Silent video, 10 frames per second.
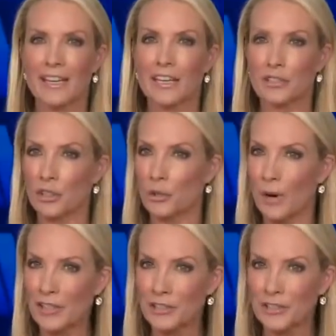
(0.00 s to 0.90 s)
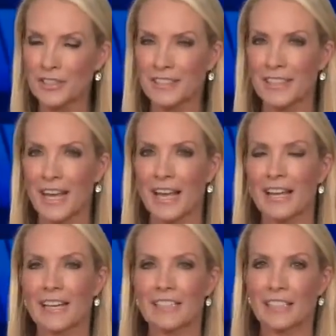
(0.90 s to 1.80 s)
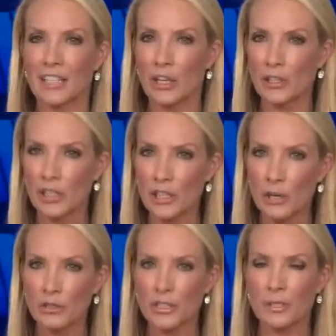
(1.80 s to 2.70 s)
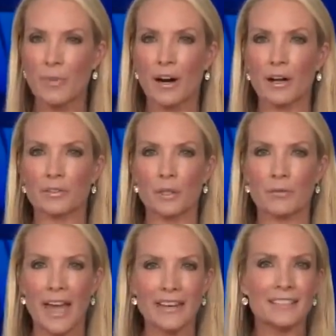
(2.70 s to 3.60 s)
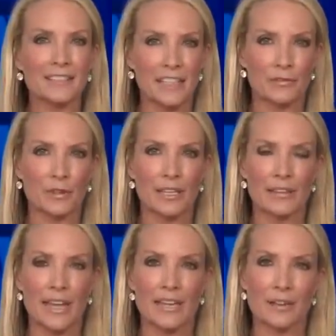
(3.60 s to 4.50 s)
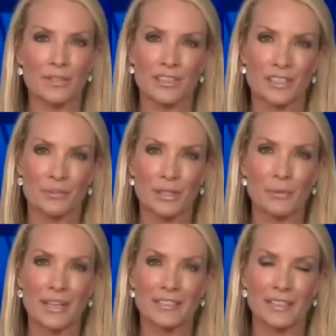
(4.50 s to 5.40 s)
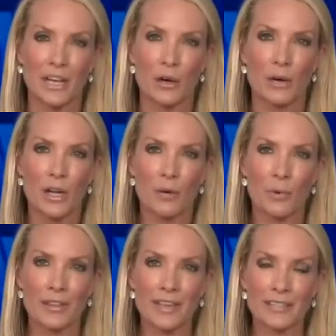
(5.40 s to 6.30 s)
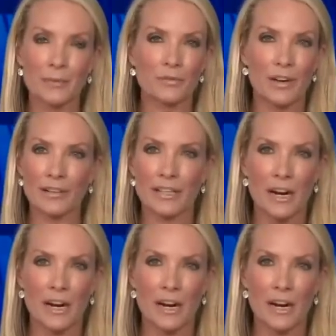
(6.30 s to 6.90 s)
He took questions today. He's going to go to Kenosha tomorrow. So that is different than even just 3 weeks ago when they seemed very